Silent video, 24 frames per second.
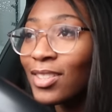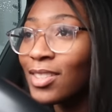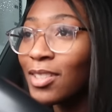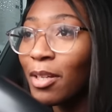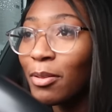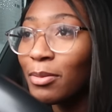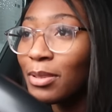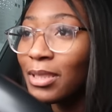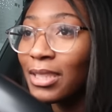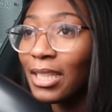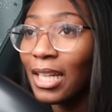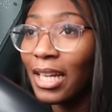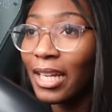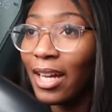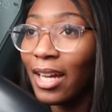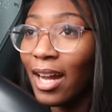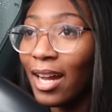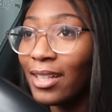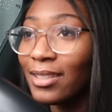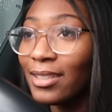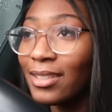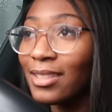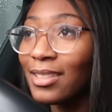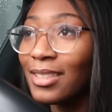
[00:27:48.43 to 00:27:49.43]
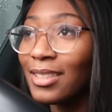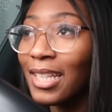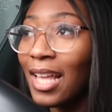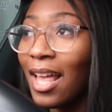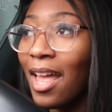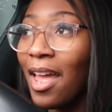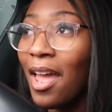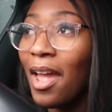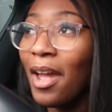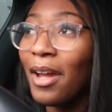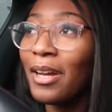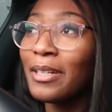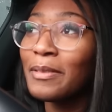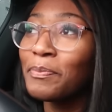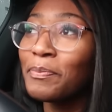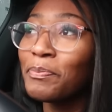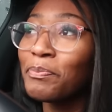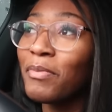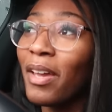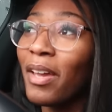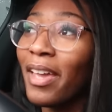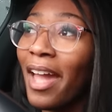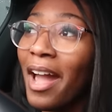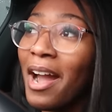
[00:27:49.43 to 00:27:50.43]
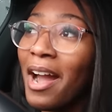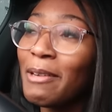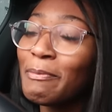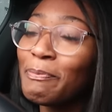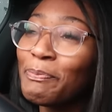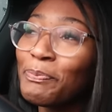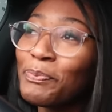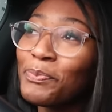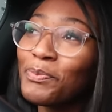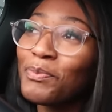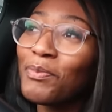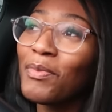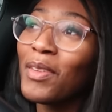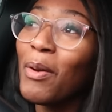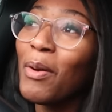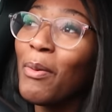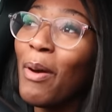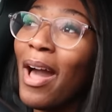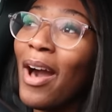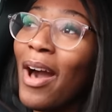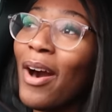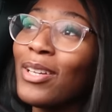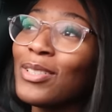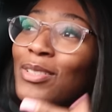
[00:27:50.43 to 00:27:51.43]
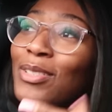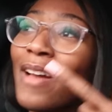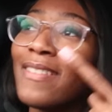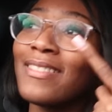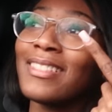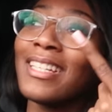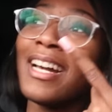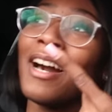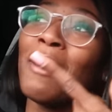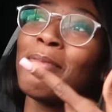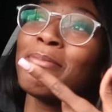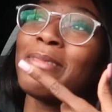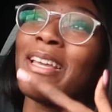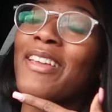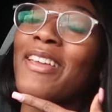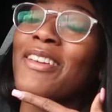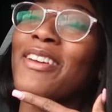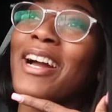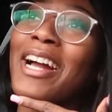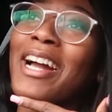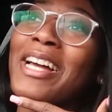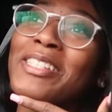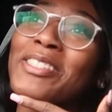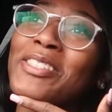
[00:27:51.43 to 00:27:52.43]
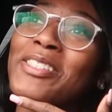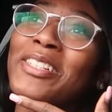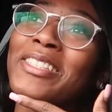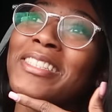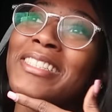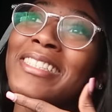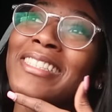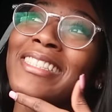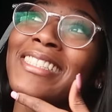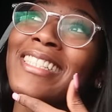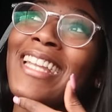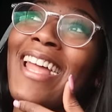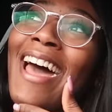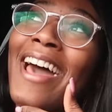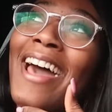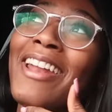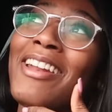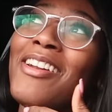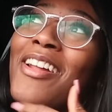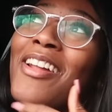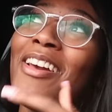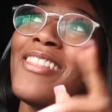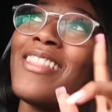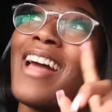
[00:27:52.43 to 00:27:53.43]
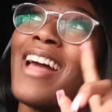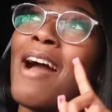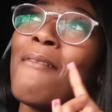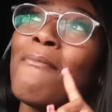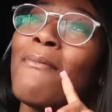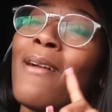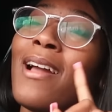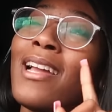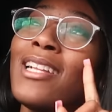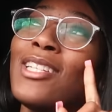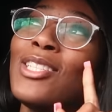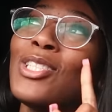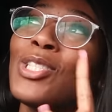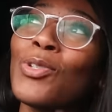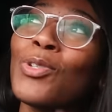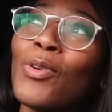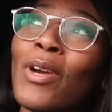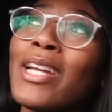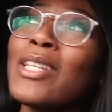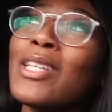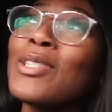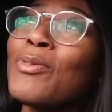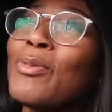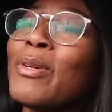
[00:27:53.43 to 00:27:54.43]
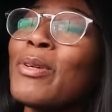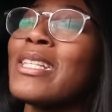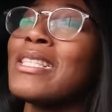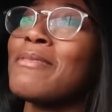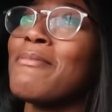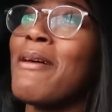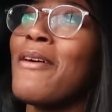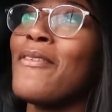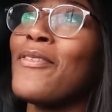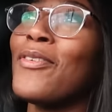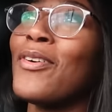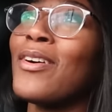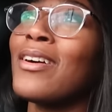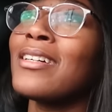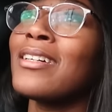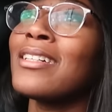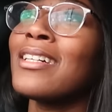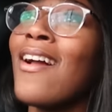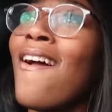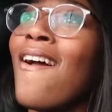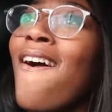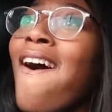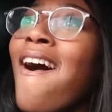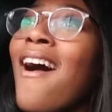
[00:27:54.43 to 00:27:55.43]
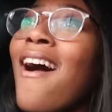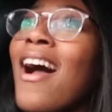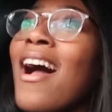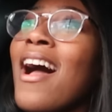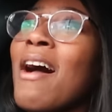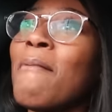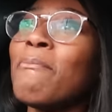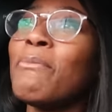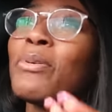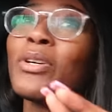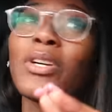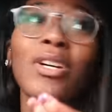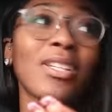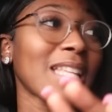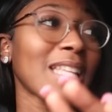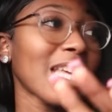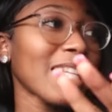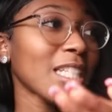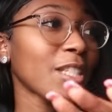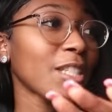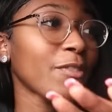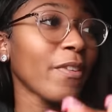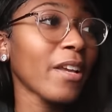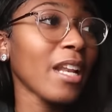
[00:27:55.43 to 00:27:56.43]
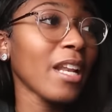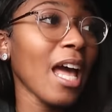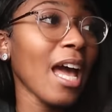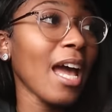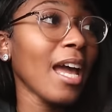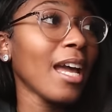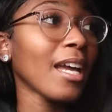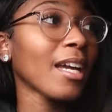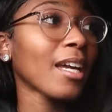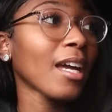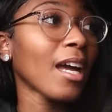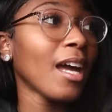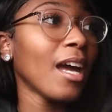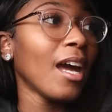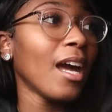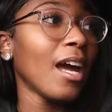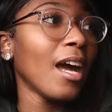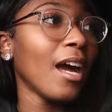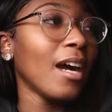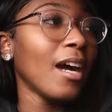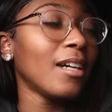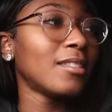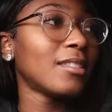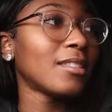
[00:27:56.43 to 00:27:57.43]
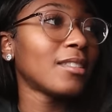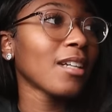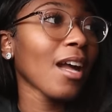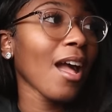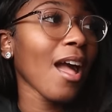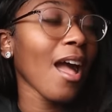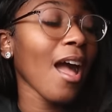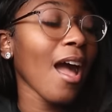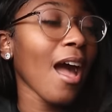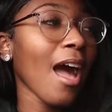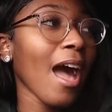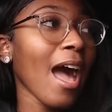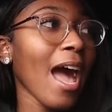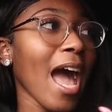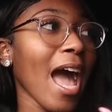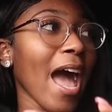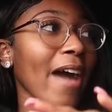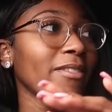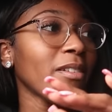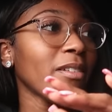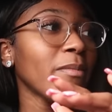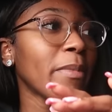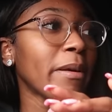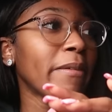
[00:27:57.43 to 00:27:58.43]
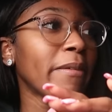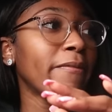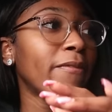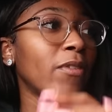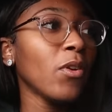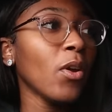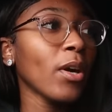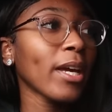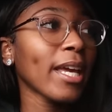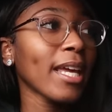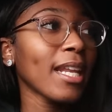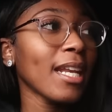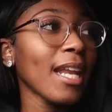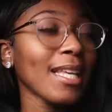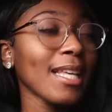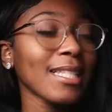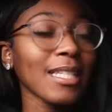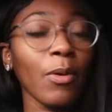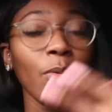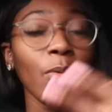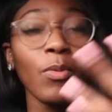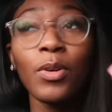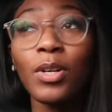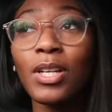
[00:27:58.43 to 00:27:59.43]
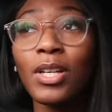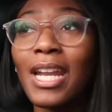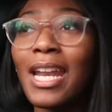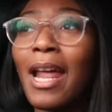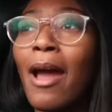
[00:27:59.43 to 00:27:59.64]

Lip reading: So silly, guys. But yeah, what else I have to update you guys on? I don't know, I'm enjoying talking to my vlog because I just feel like I haven't been vlogging as I would.